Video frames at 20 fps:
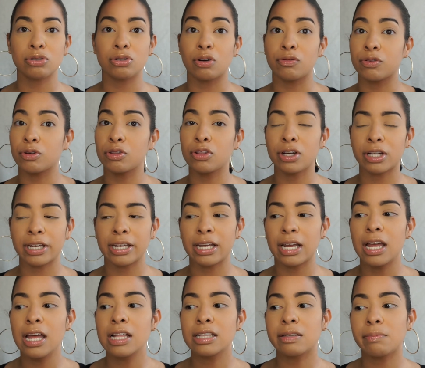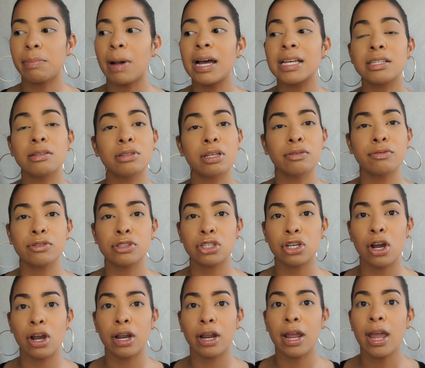So if you're looking to buy something for
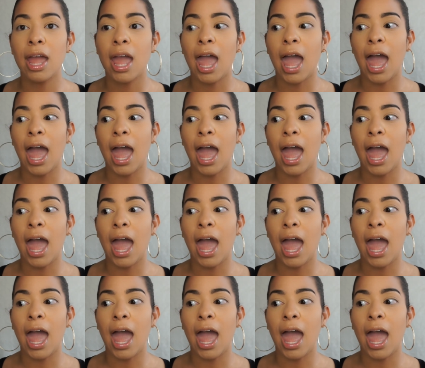Tarte,